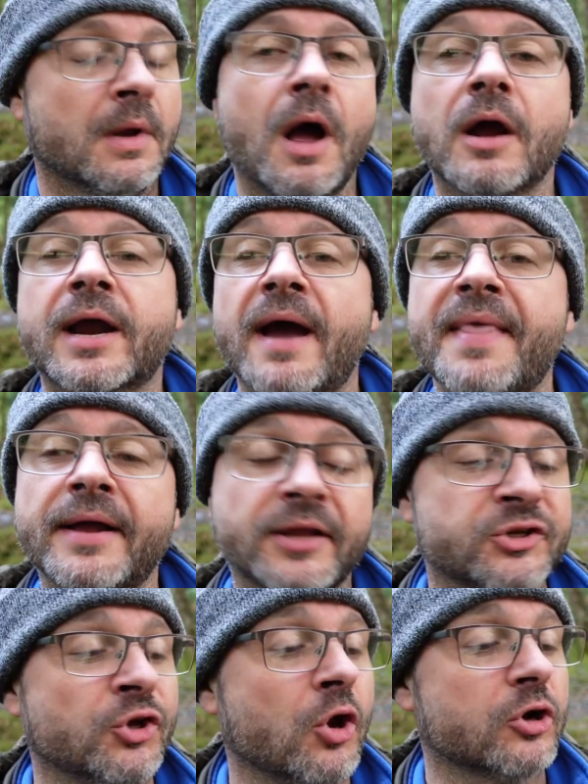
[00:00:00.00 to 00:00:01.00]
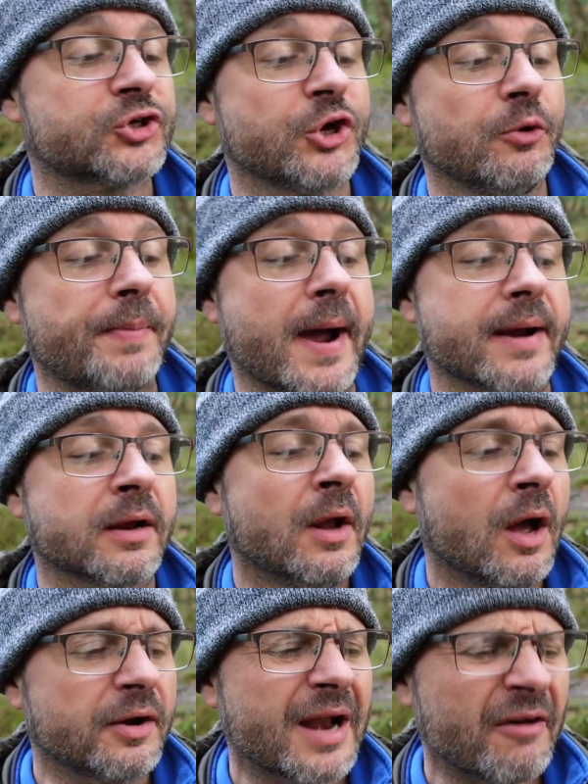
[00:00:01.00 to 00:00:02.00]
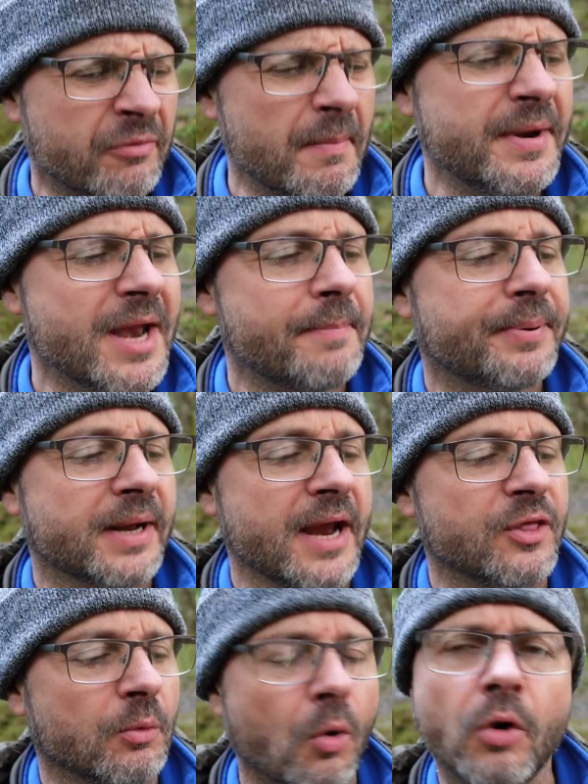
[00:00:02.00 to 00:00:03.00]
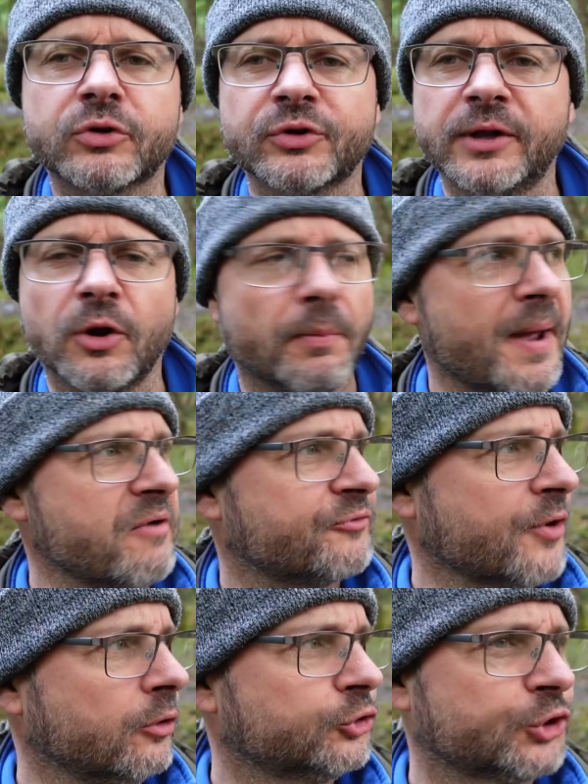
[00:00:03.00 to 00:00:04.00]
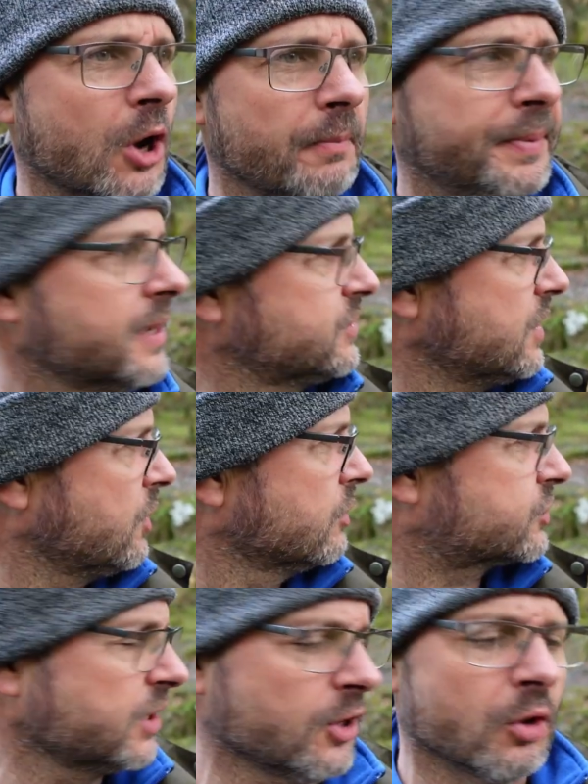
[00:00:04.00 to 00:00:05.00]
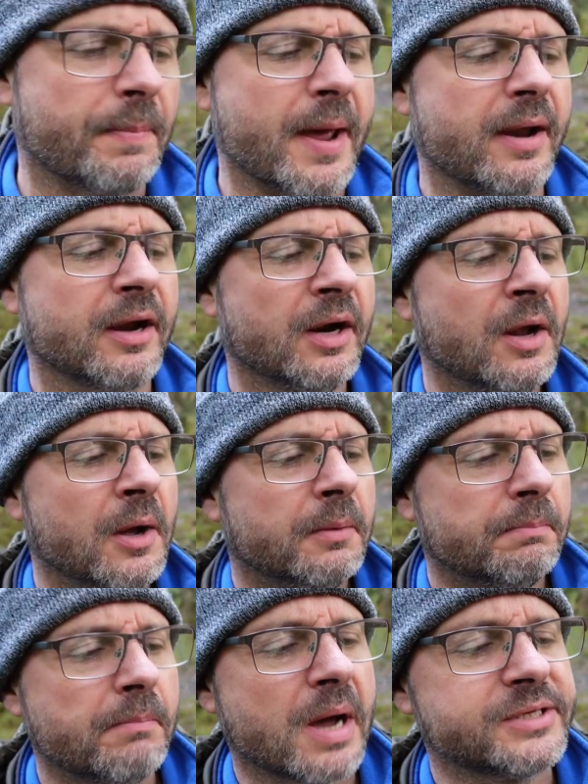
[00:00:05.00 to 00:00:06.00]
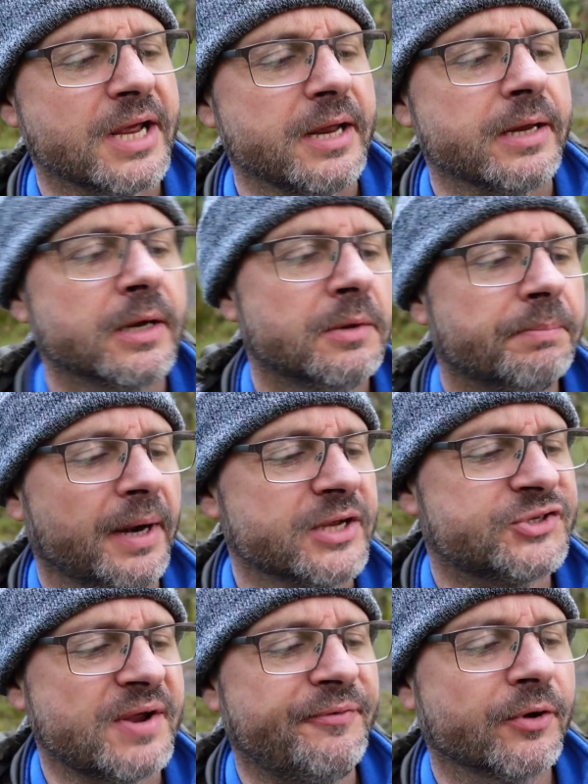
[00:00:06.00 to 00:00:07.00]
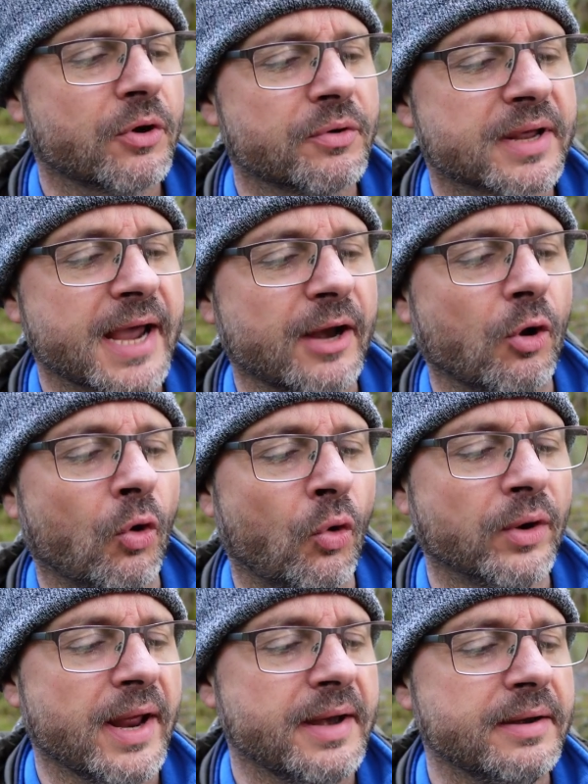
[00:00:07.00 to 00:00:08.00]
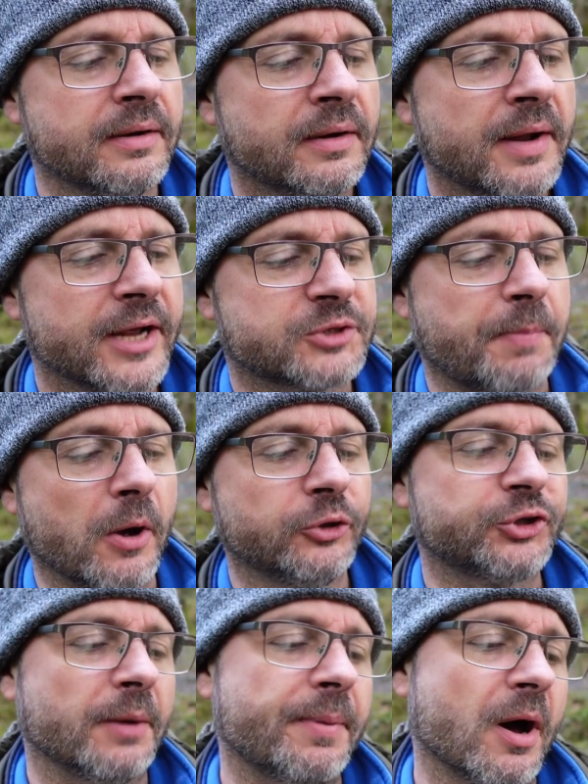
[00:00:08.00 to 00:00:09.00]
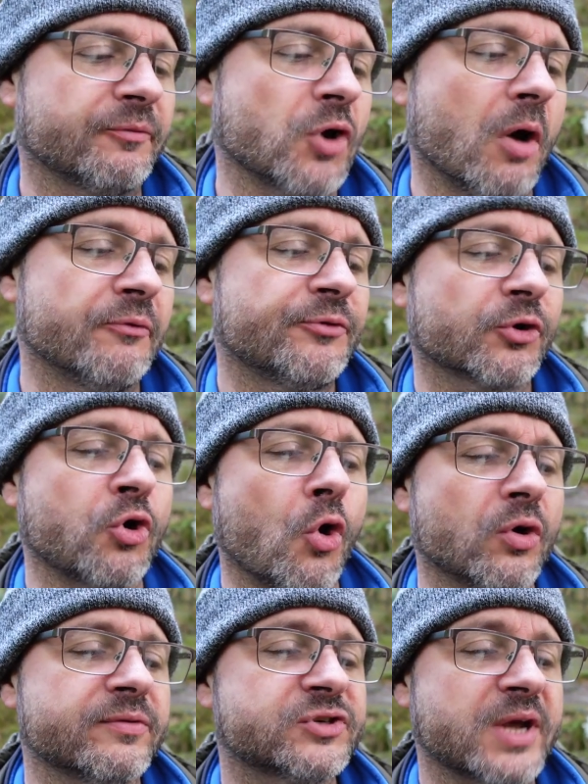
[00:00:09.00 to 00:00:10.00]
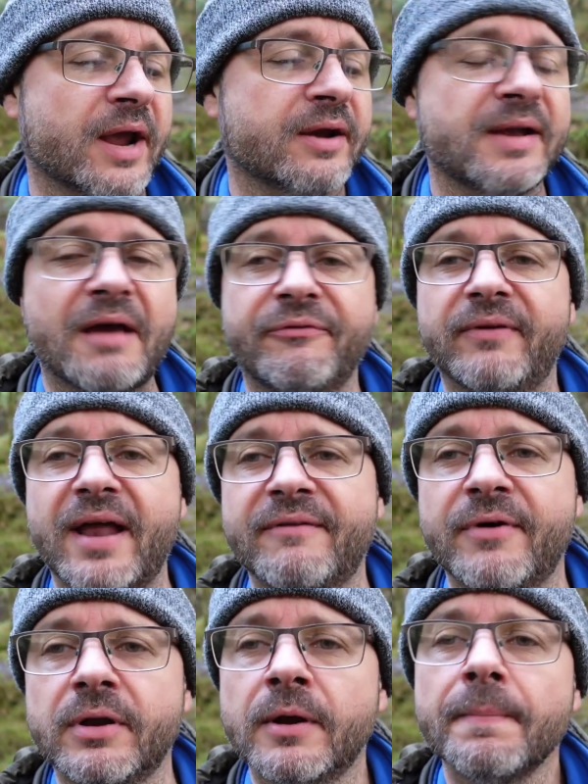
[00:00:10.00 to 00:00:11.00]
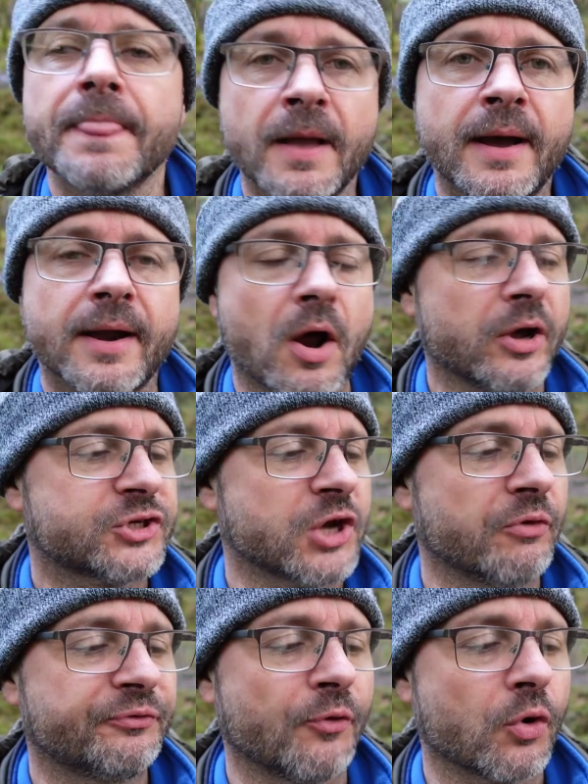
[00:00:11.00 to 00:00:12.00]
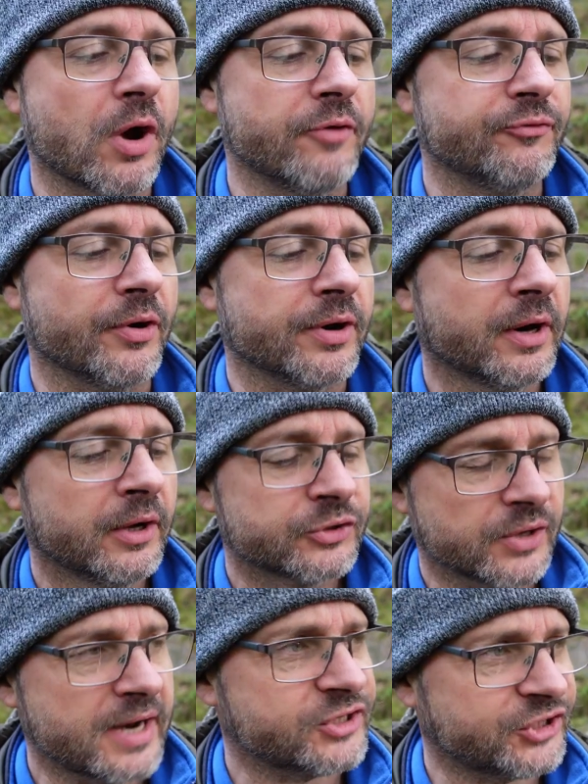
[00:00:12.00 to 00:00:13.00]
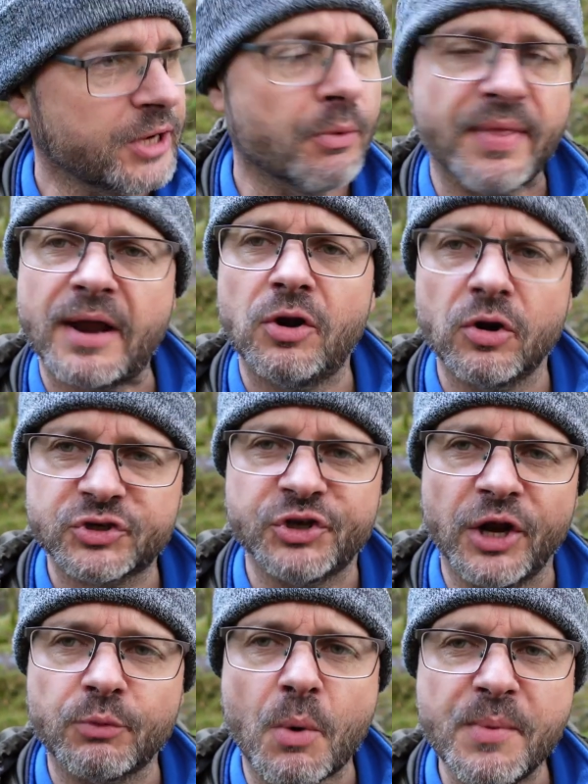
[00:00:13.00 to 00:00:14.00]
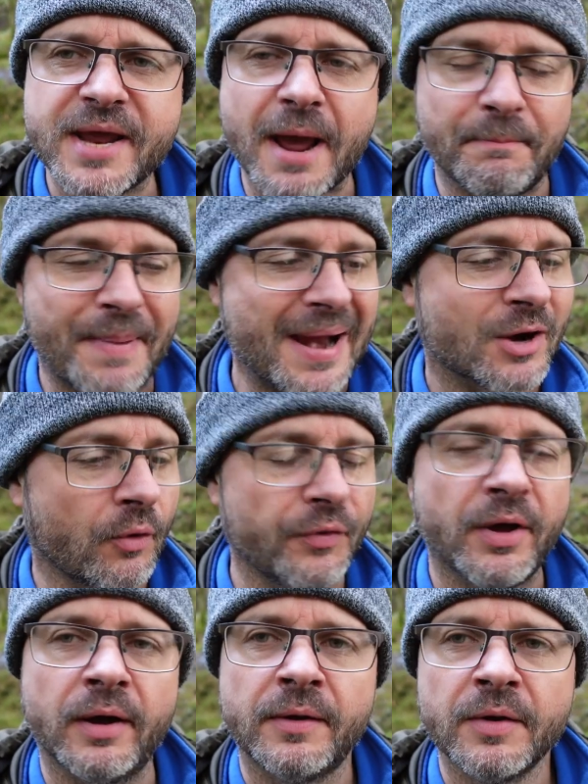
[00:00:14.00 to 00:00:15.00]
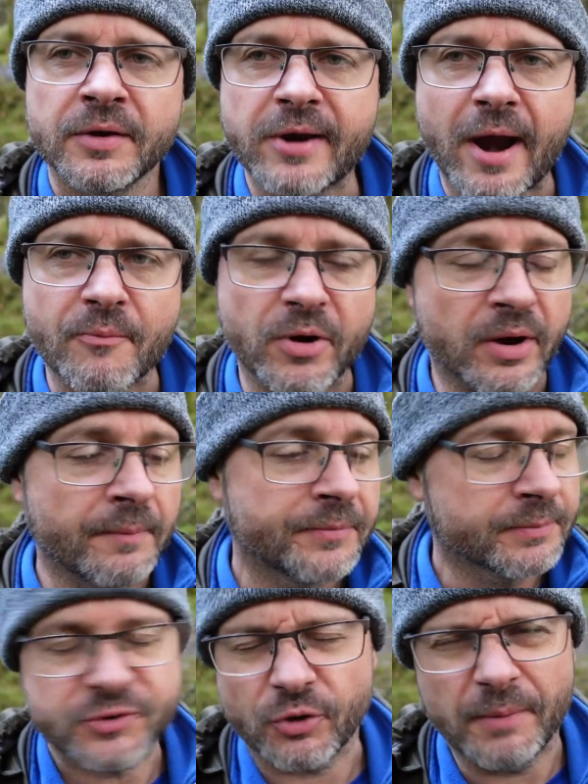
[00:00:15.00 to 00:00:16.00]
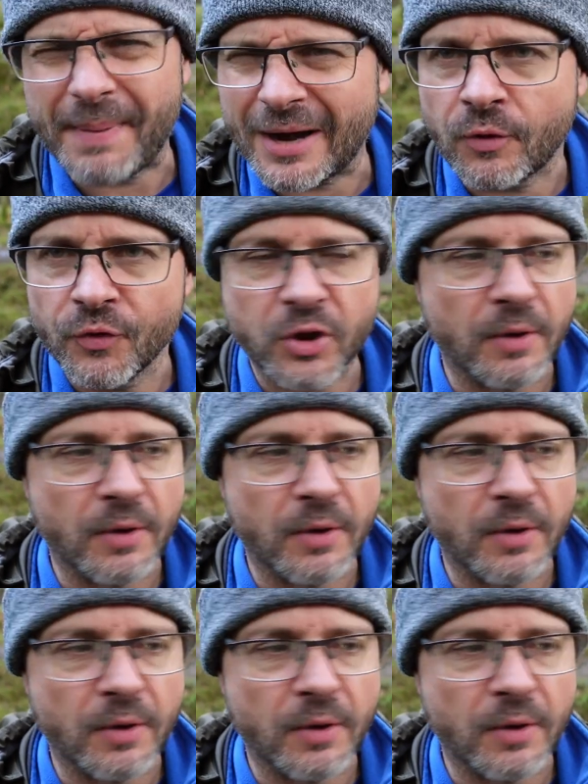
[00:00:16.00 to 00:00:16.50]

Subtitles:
Okay, that doesn't look too bad. I'm gonna have to manipulate the water a little bit in Photoshop because it looks a little bit muddy, but it's difficult to get it all in exposure. But I've gone for a quarter of a second, F11 at ISO 400. So let's see what that looks like when we get back on the camera. Sorry, back on the